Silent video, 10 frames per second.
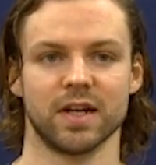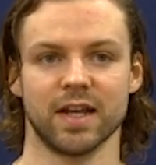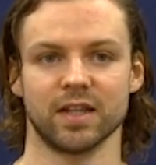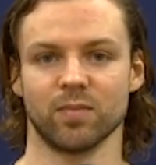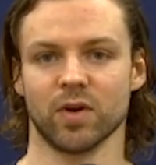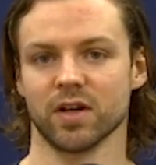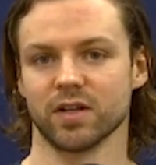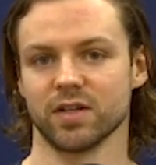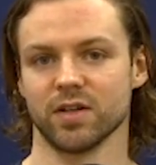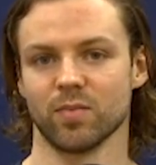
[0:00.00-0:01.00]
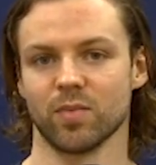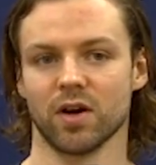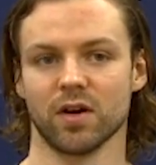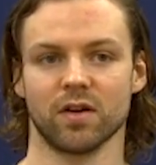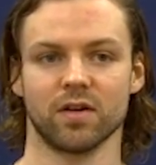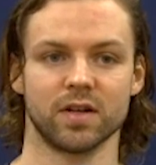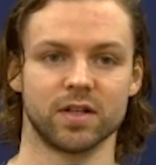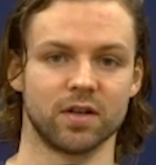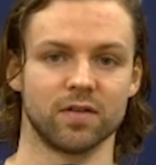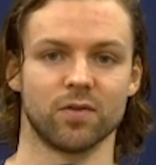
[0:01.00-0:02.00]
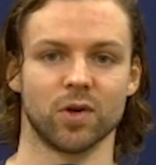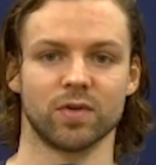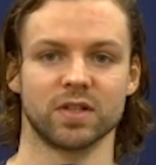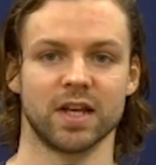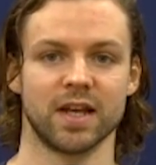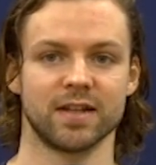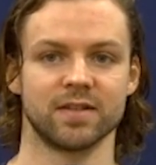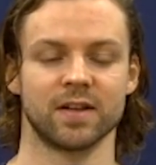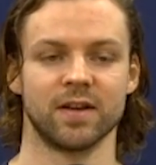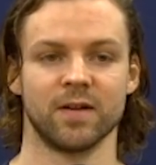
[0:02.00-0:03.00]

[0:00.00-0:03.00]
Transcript: get the puck to your partner into your forward's hands,